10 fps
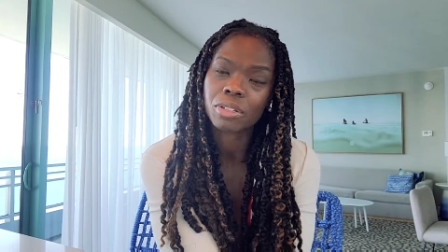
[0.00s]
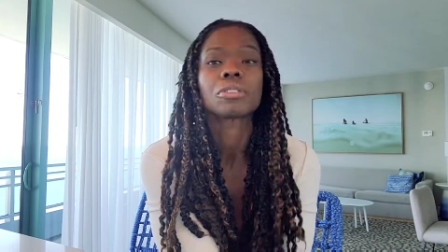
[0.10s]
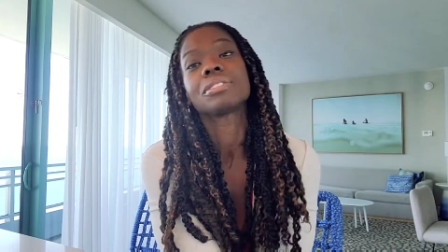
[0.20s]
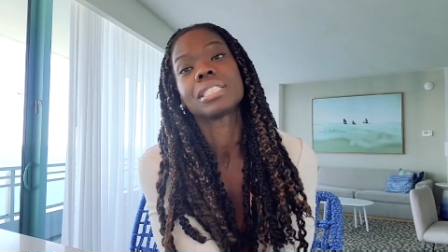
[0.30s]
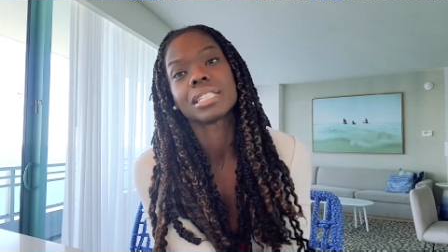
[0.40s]

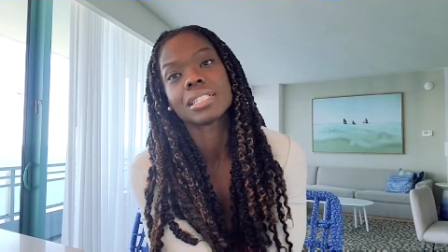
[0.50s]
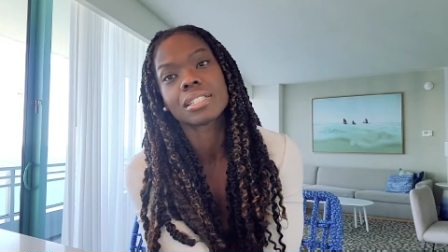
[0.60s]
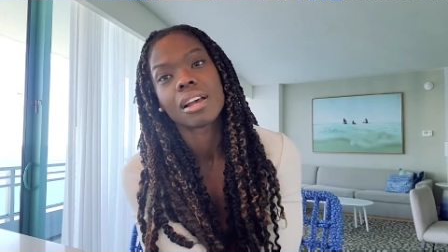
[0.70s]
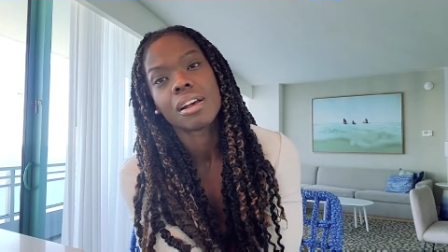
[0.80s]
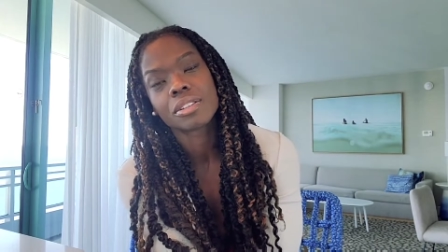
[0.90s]

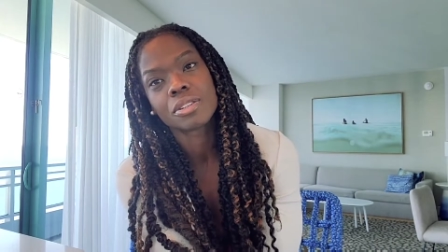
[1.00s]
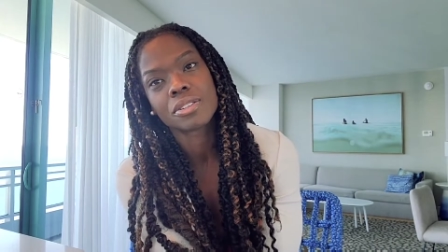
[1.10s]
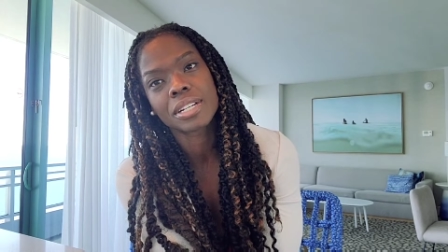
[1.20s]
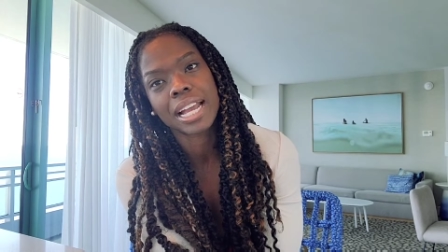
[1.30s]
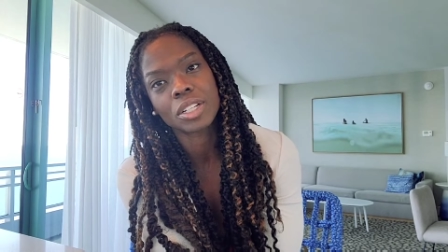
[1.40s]
services
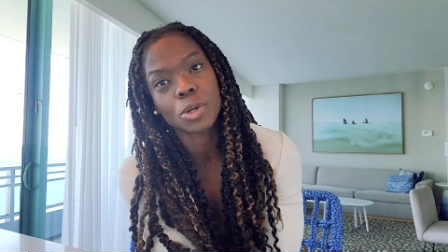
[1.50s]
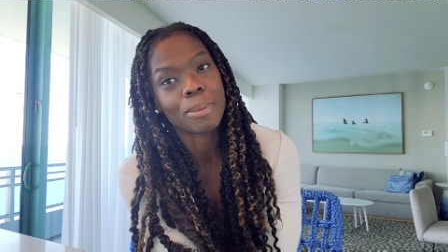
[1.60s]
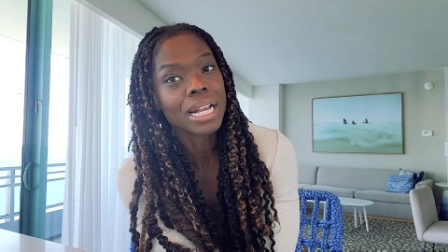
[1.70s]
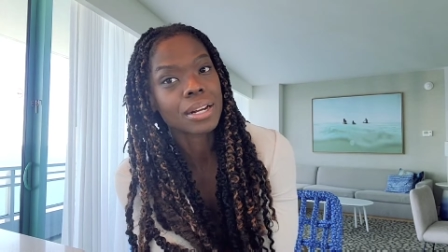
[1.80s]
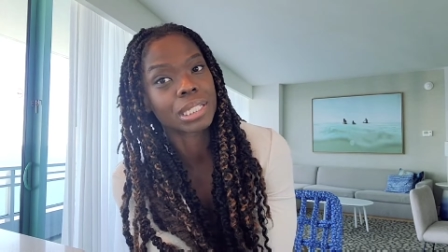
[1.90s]
to get your
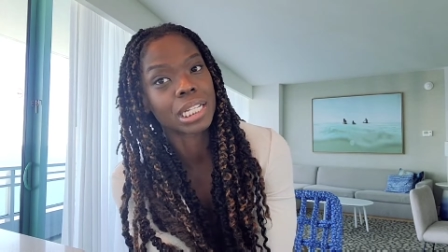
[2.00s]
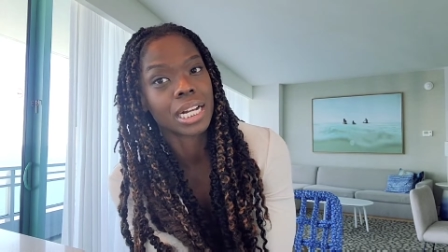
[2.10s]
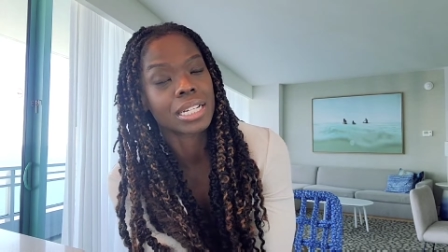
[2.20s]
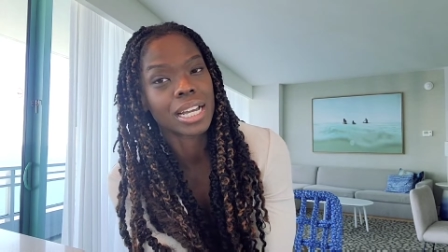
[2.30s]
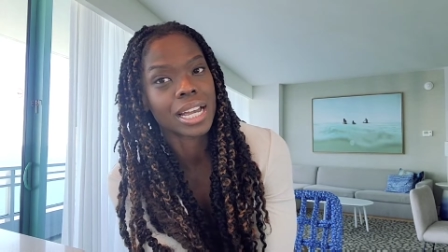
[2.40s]
makeup
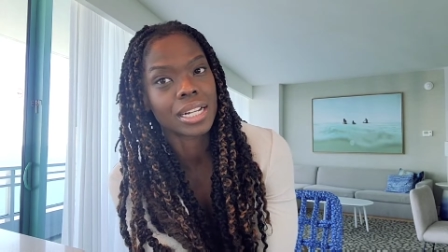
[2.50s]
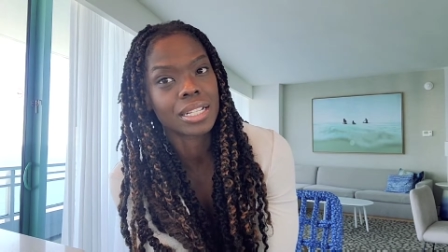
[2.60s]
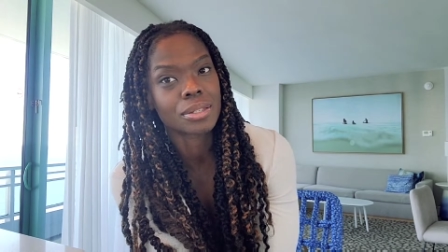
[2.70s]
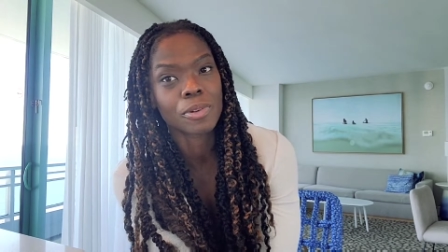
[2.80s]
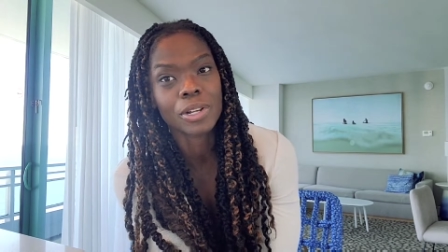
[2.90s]
done and
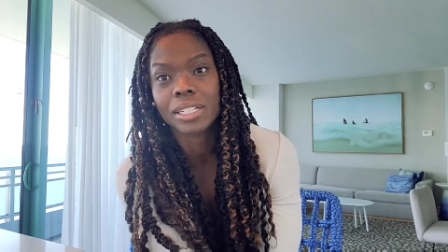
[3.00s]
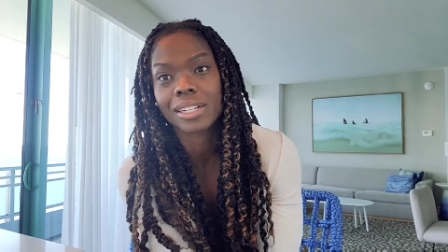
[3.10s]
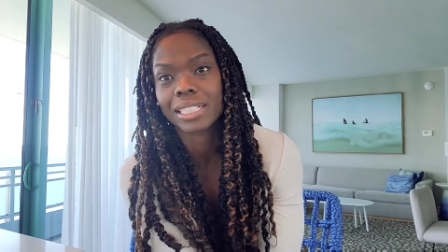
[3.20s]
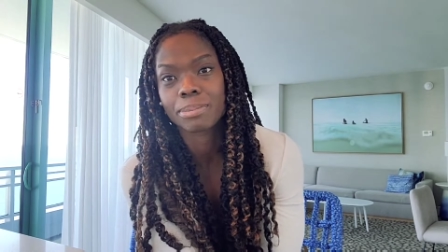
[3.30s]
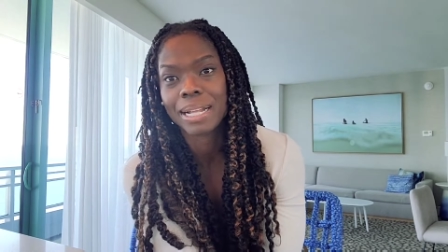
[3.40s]
it's really
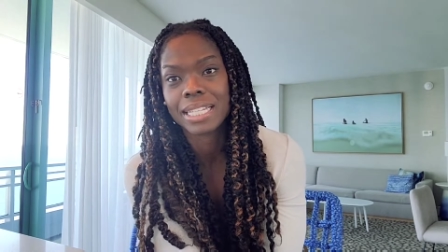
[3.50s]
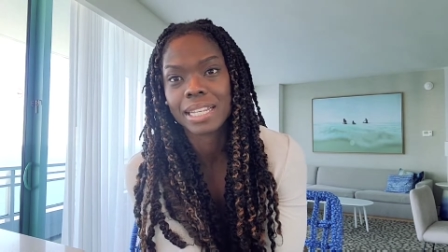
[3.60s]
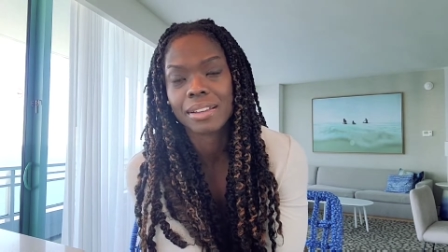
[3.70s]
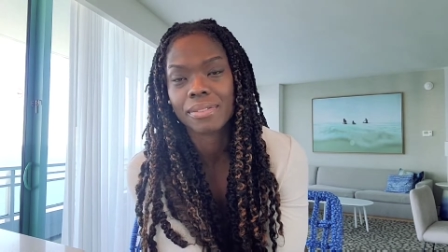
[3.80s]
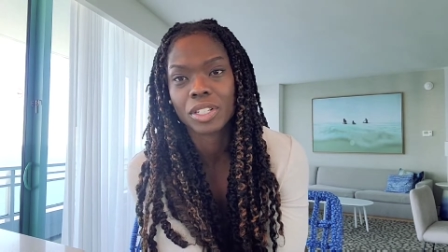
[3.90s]
not
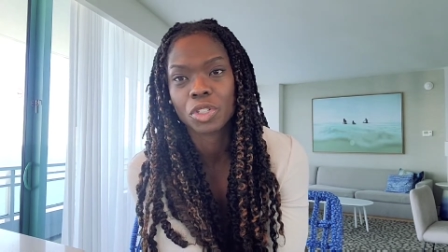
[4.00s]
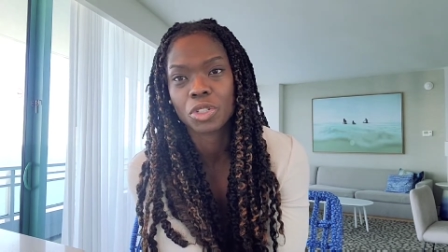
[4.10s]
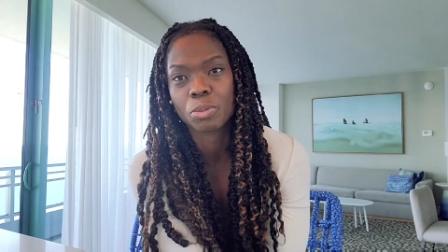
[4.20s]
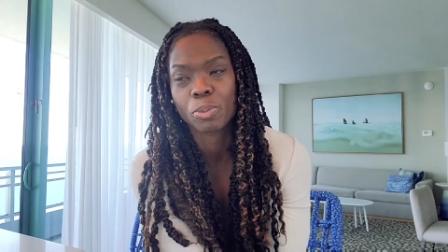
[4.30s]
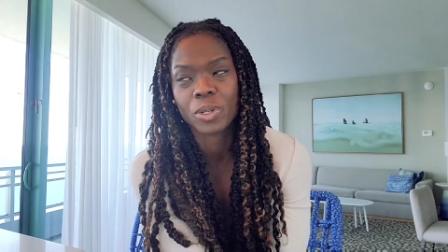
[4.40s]
expensive and you
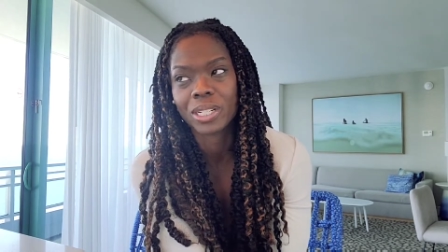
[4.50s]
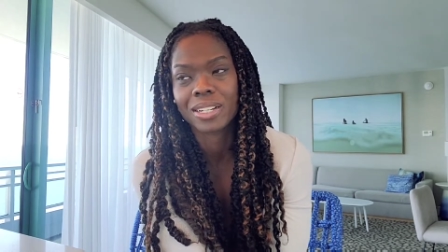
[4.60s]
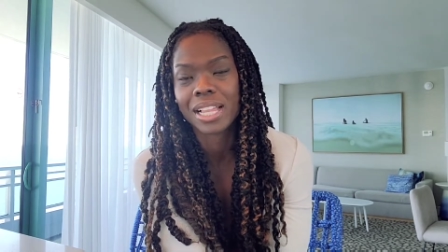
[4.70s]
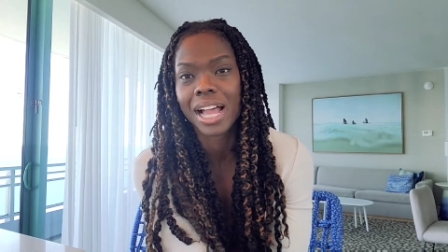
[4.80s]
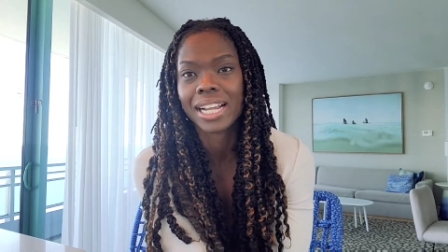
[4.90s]
just book it
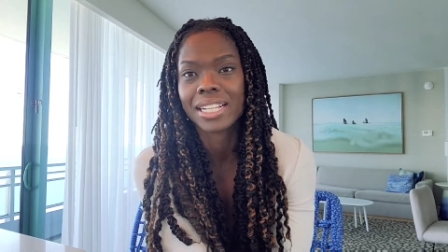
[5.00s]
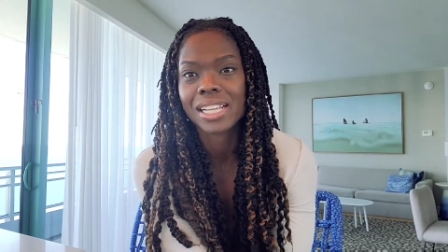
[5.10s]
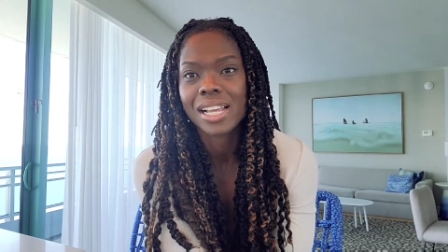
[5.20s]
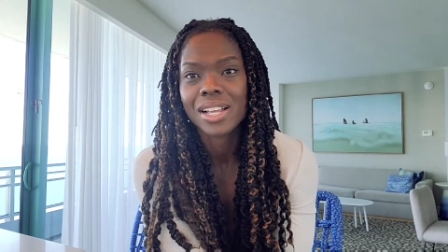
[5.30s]
online.